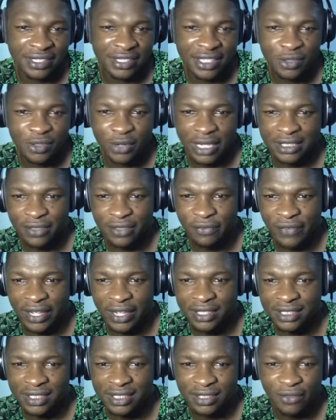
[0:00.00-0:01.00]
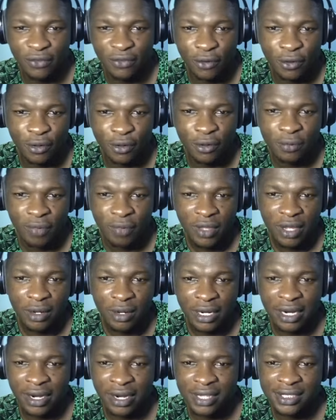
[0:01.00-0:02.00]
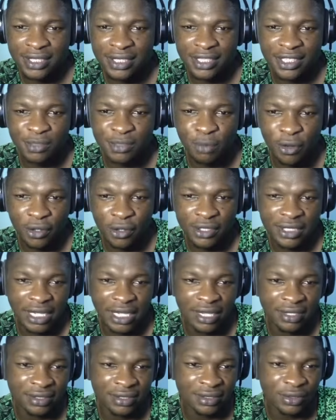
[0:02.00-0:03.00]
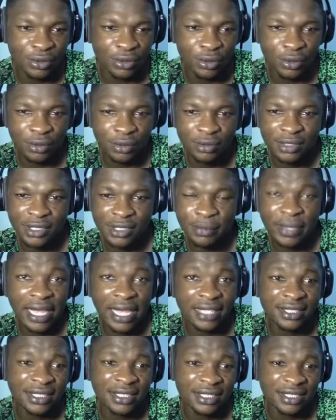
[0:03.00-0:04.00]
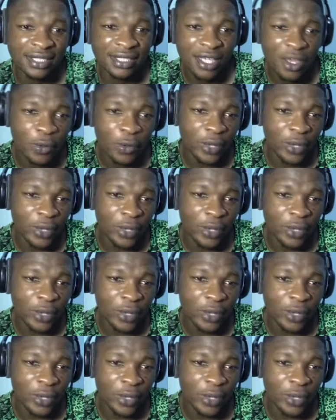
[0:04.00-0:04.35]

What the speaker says: Let's look at defending. For clearances, blocks, and CBITs,